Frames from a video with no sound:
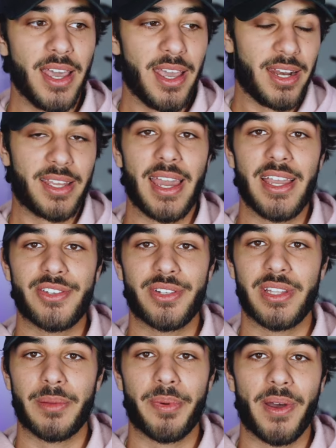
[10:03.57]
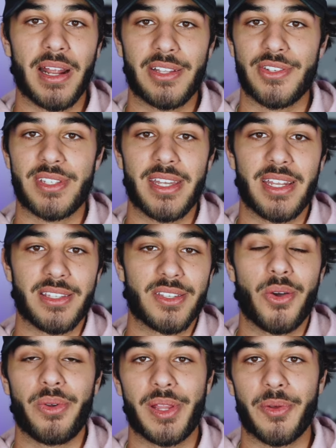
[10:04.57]
and occasionally the product just getting
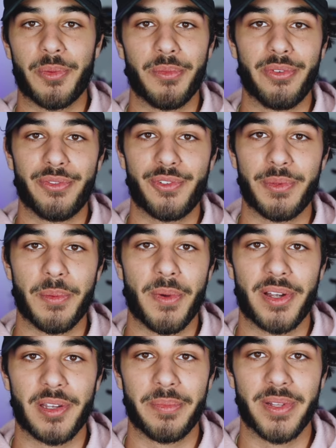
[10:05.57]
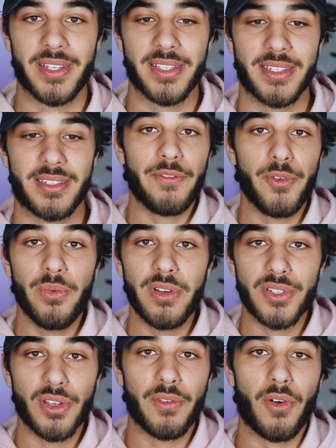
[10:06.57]
totally removed from the marketplace. If you want to
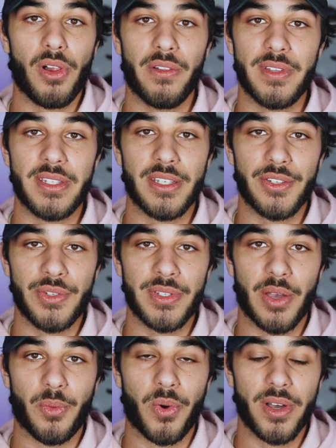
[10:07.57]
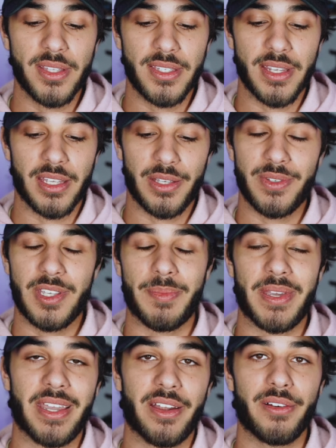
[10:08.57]
solve all of these issues at once and use a
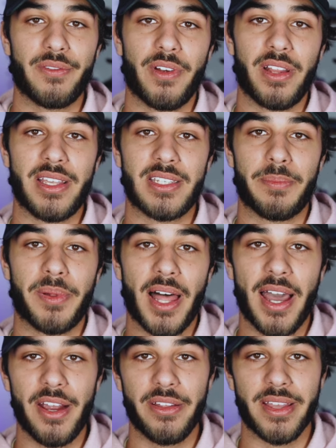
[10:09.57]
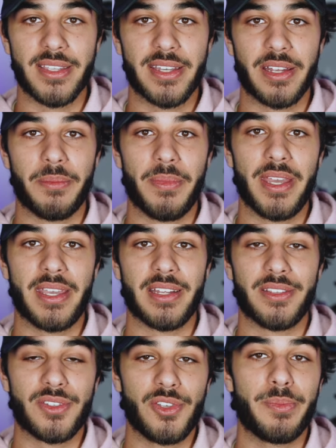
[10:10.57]
beginner-friendly supplier that's going to make
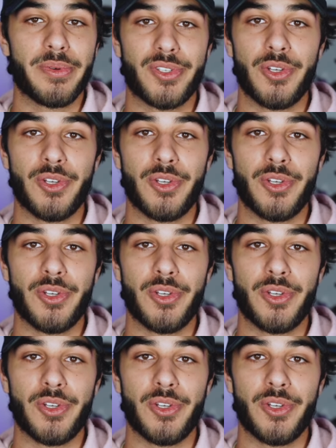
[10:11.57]
it super